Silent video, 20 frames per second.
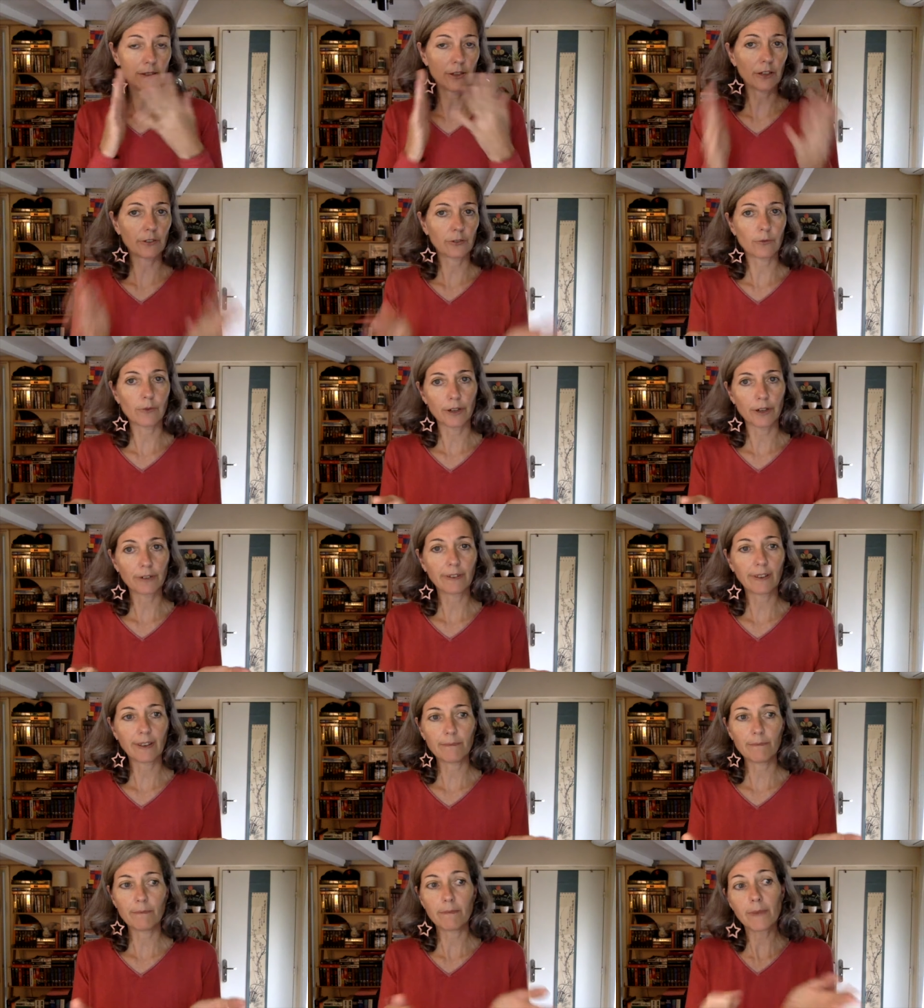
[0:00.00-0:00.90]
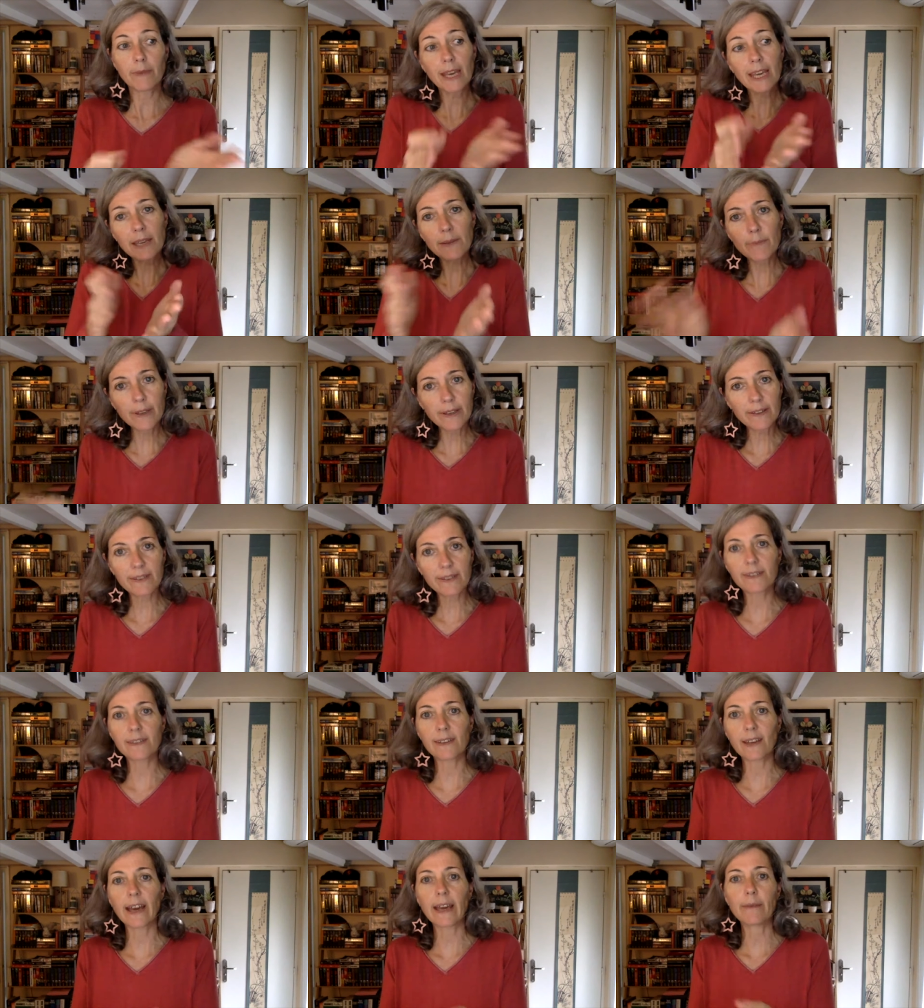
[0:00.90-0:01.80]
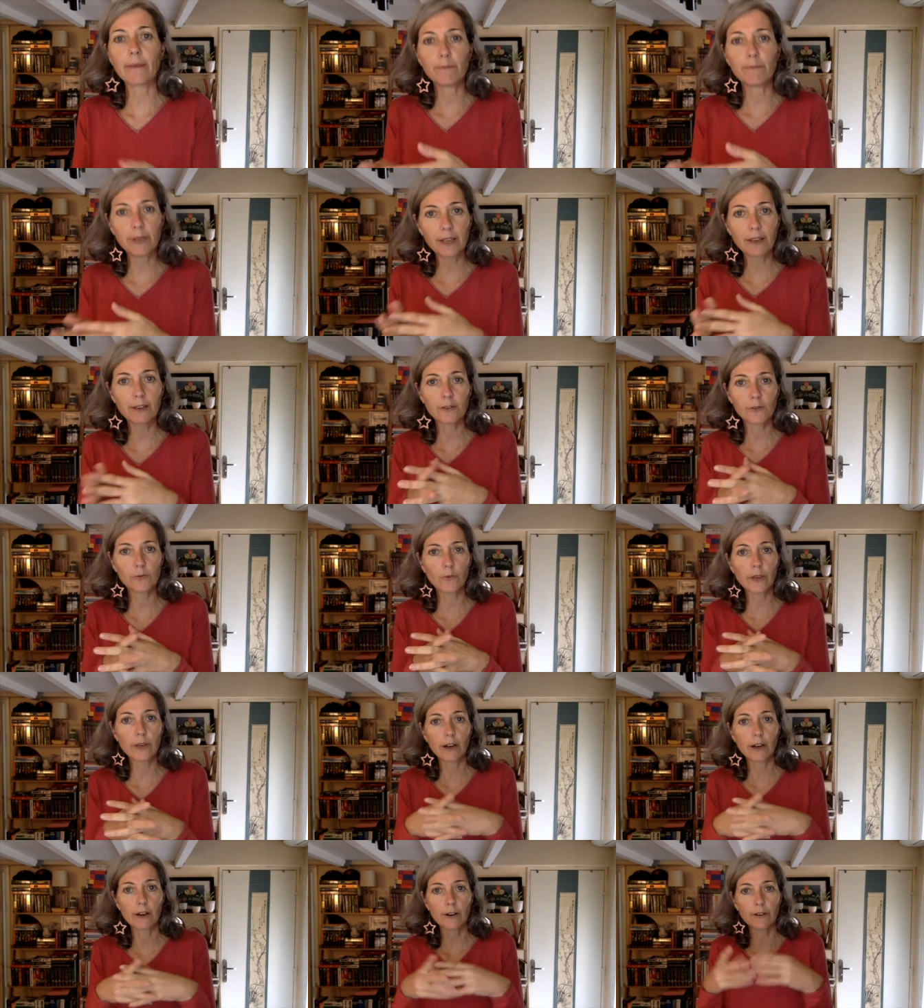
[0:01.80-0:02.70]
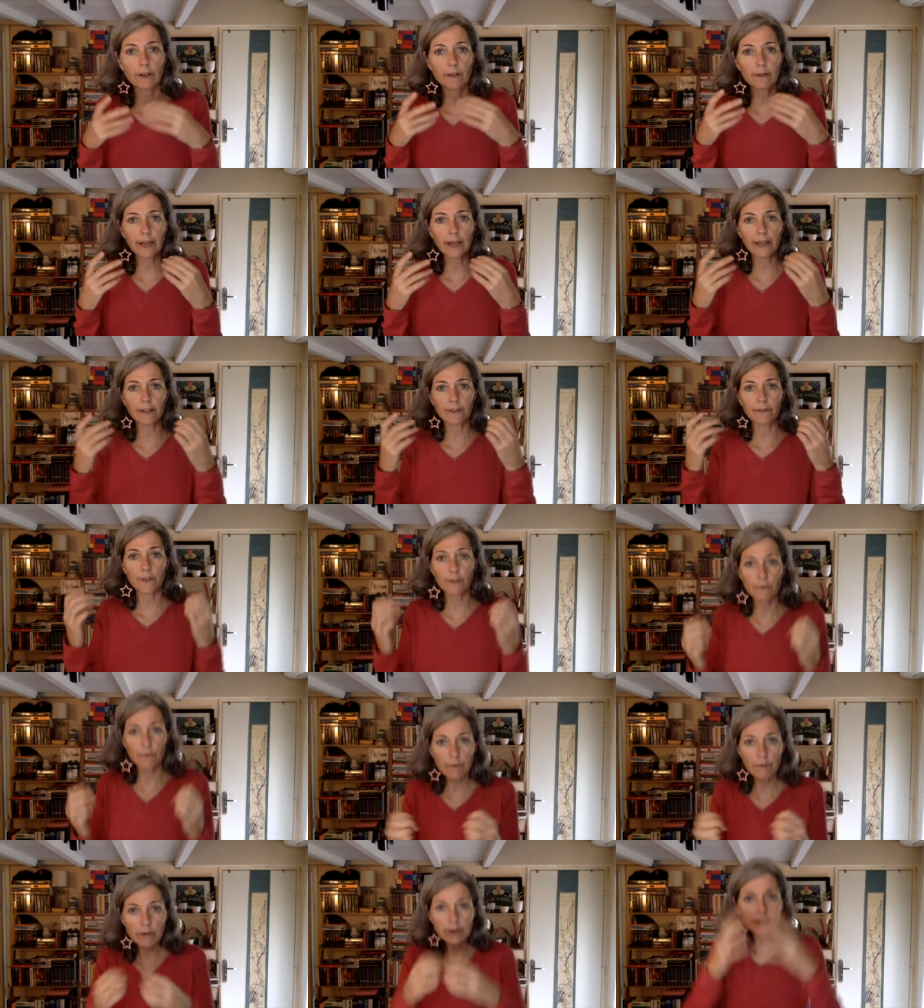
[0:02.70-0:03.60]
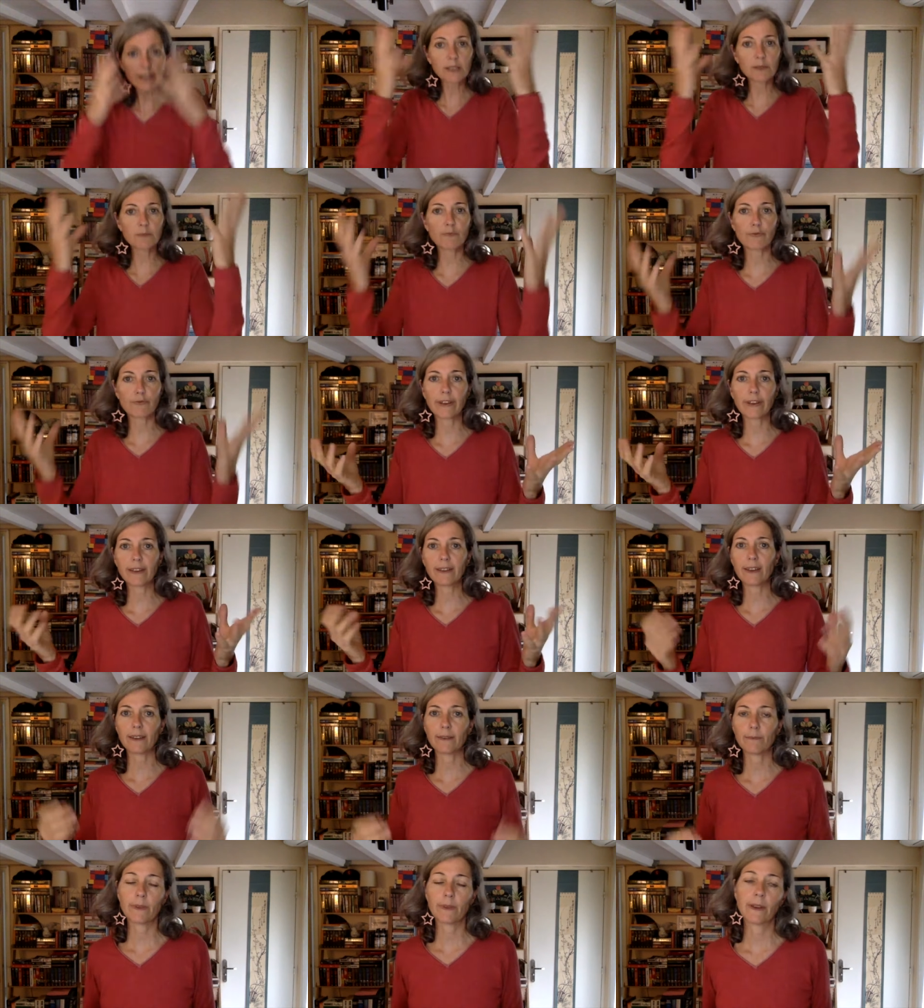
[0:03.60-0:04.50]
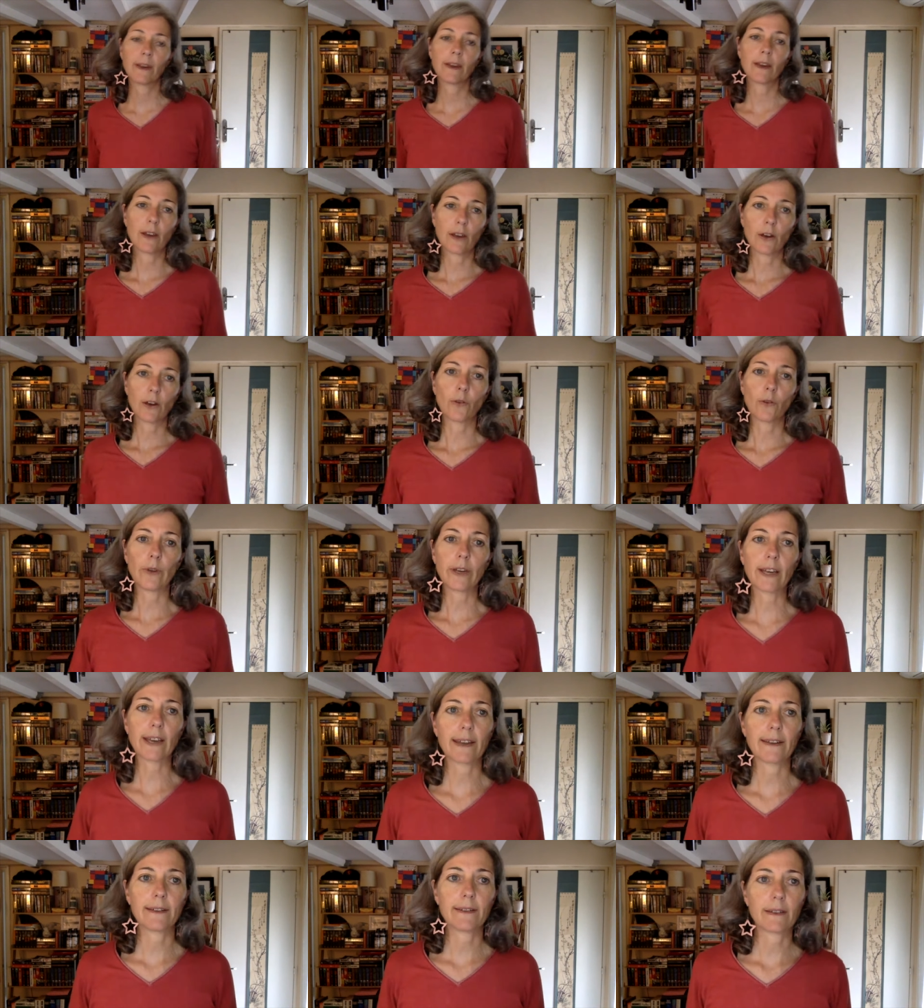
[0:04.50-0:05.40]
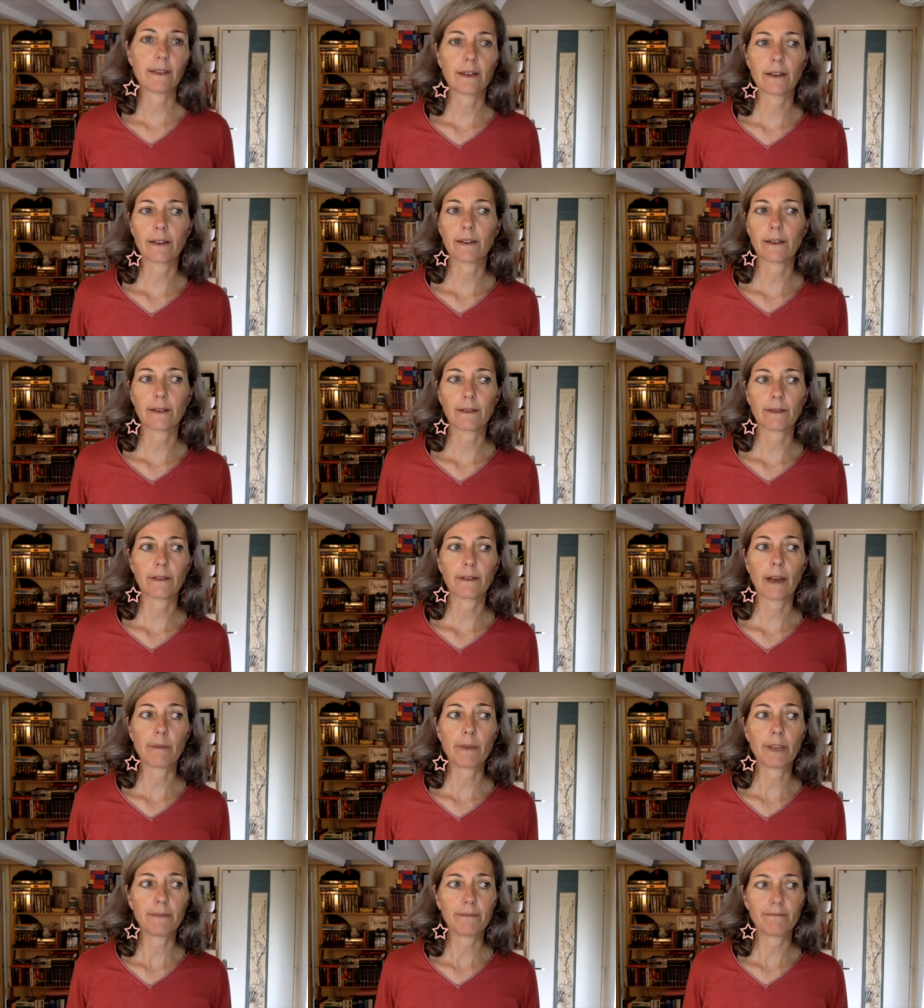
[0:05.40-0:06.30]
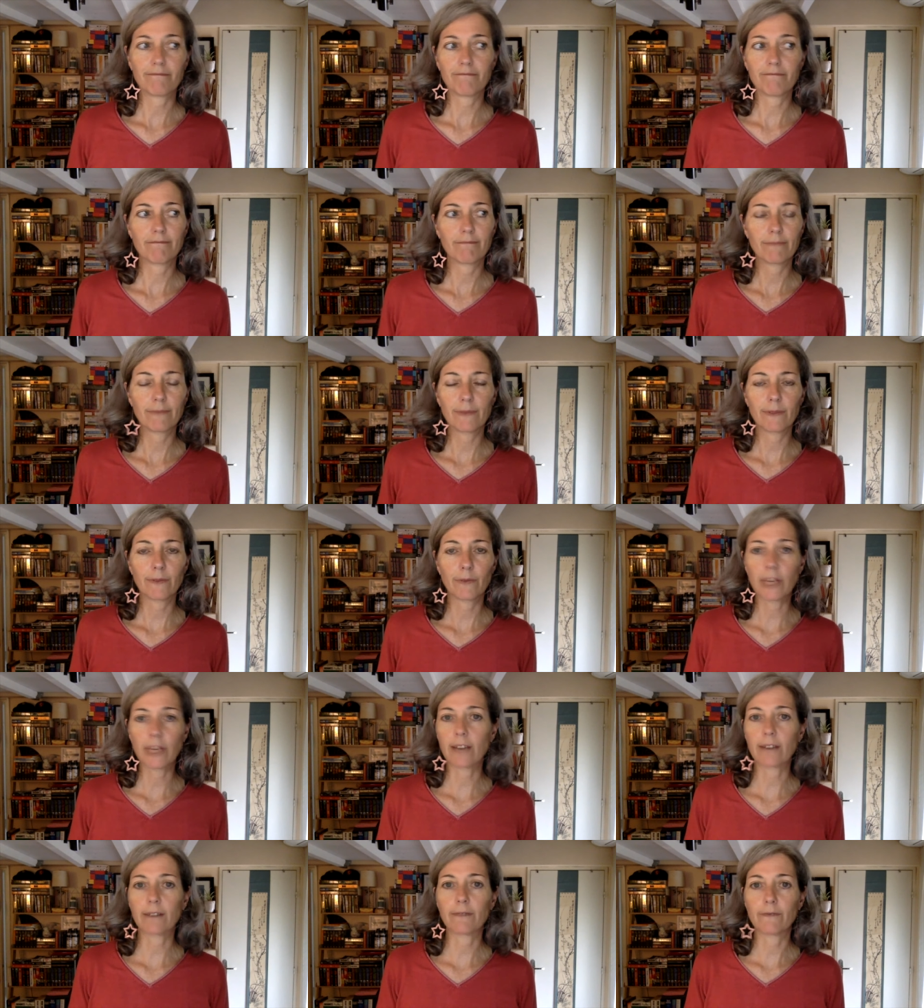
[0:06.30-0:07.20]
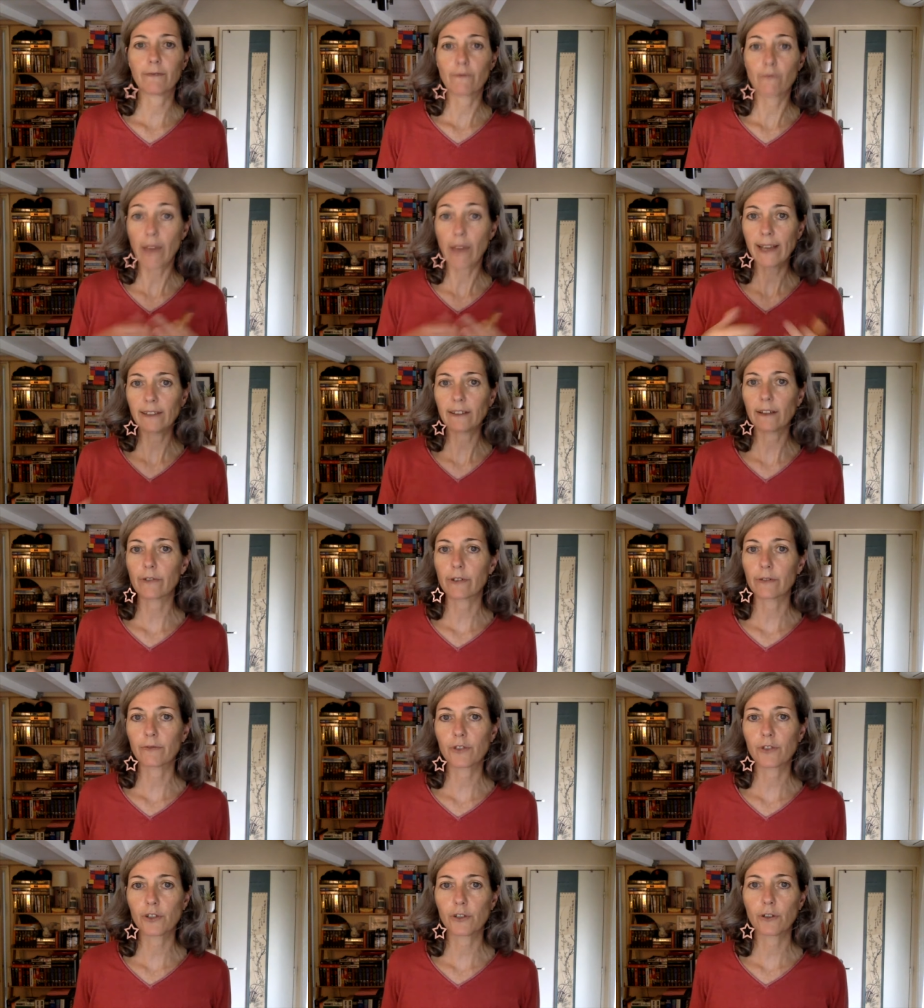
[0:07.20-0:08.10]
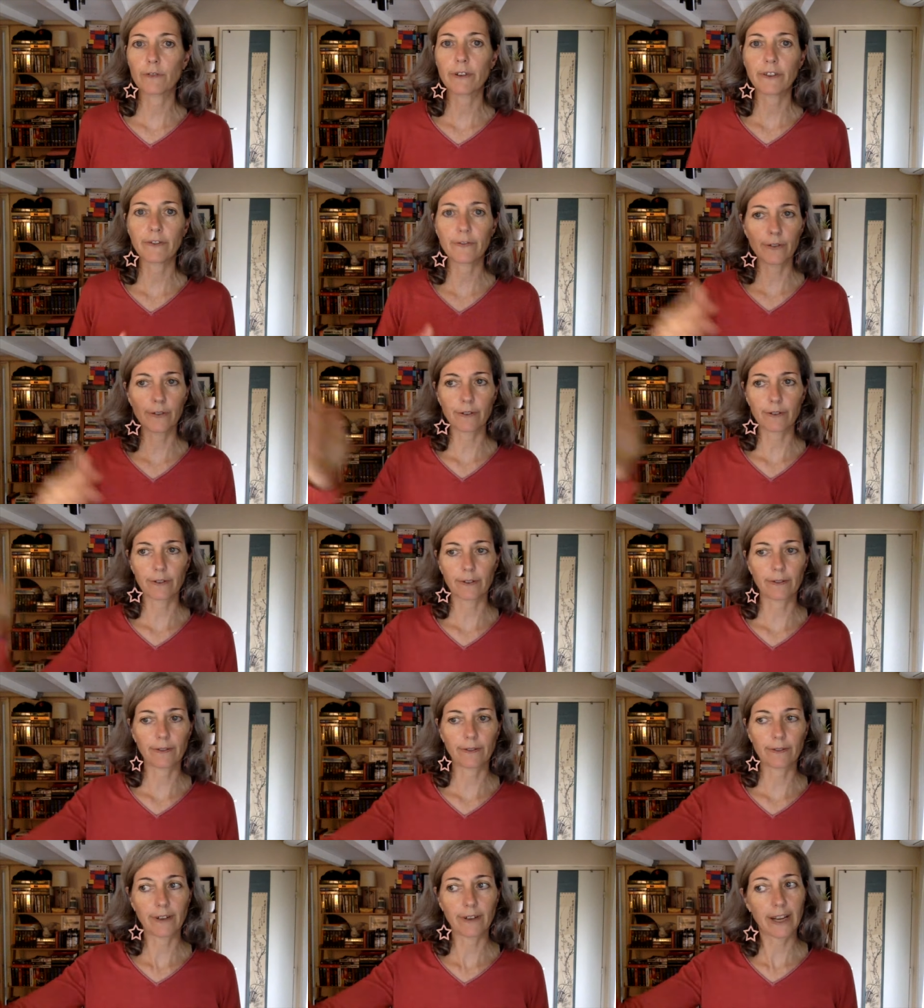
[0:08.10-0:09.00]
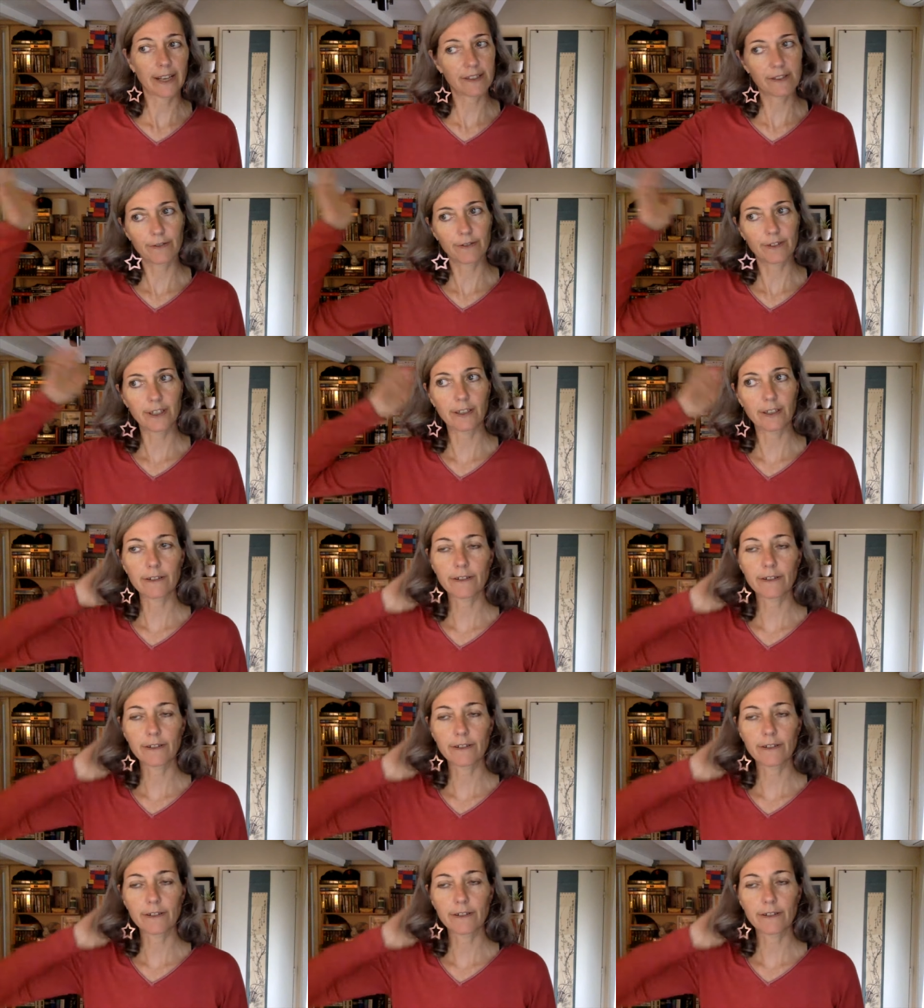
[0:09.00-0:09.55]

not worked. And maybe this time, because we are kind of respringing, we can, uh, I mean, we can write our own story for the next 30